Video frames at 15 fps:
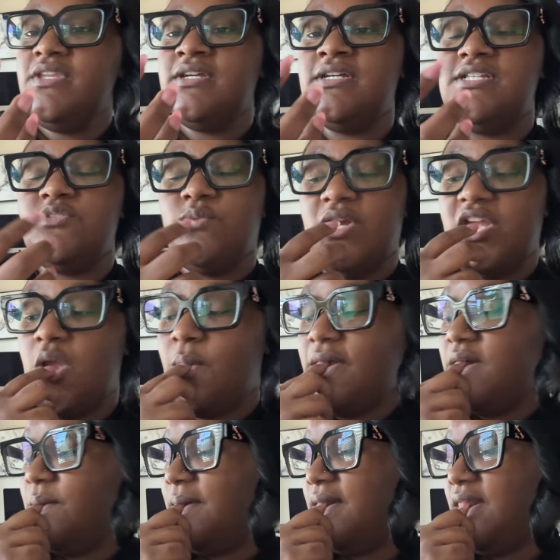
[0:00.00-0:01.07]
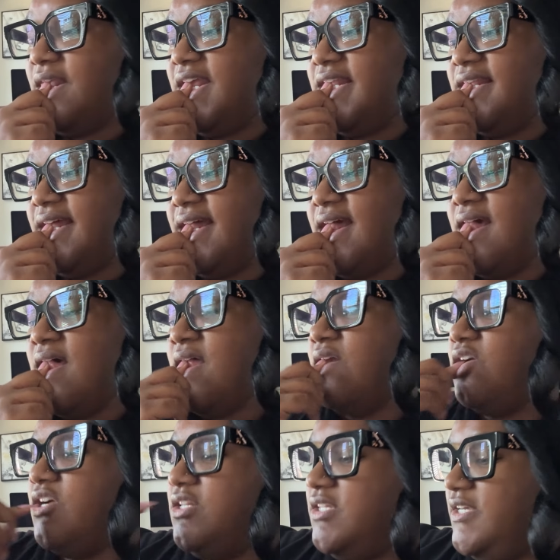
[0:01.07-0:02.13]
It's working day and night.
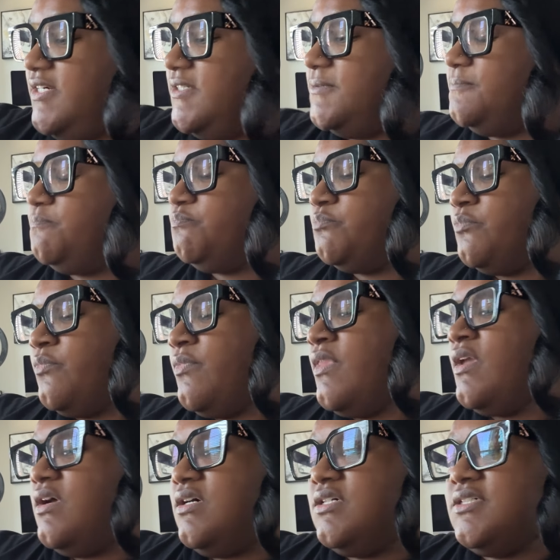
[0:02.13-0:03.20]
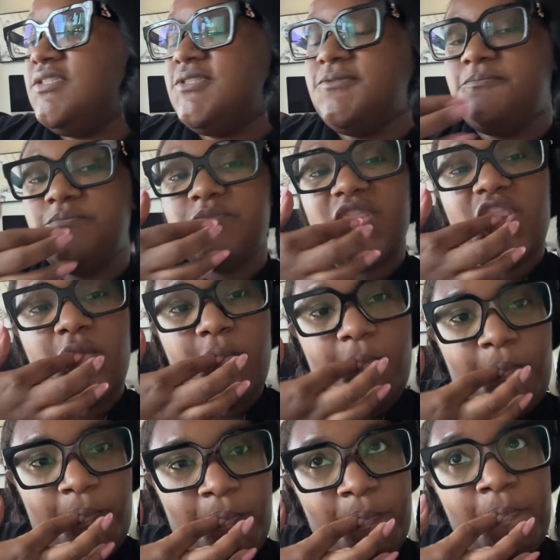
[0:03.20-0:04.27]
Earlier, I
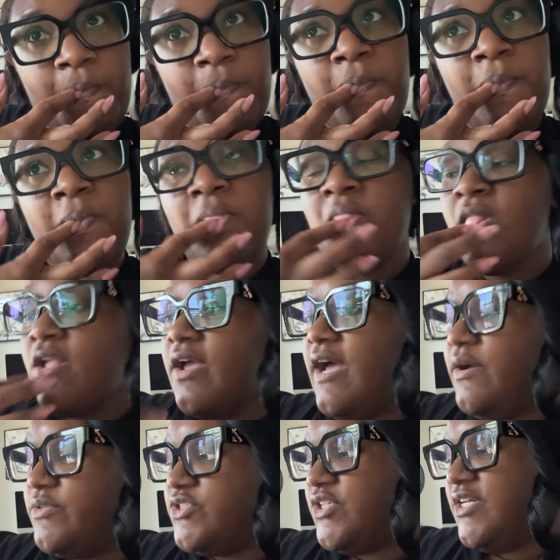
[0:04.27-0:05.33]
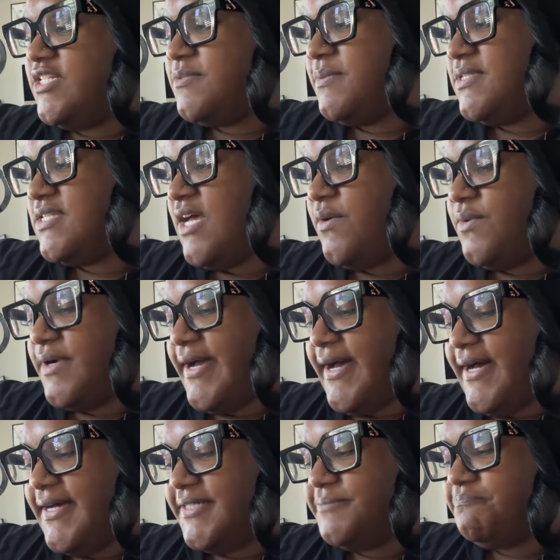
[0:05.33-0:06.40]
was trying to spend time with
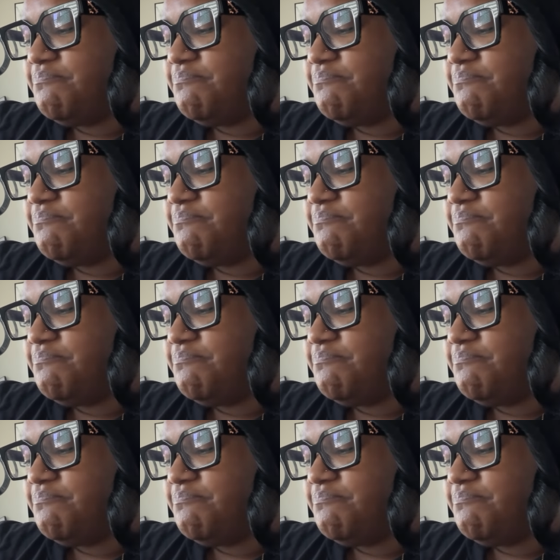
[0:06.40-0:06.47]
God,